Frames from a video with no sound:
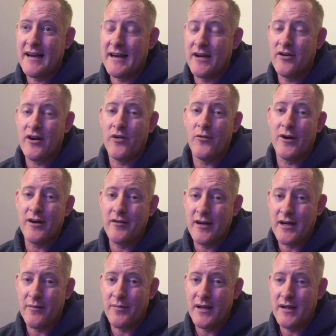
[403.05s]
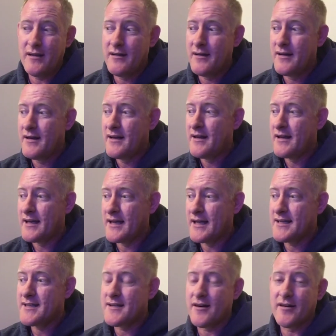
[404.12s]
and you're not where you need to be,
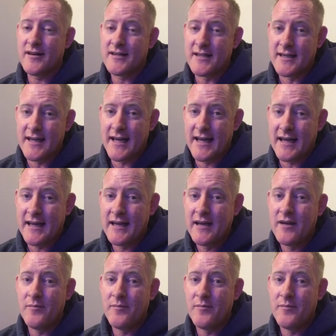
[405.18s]
get started today.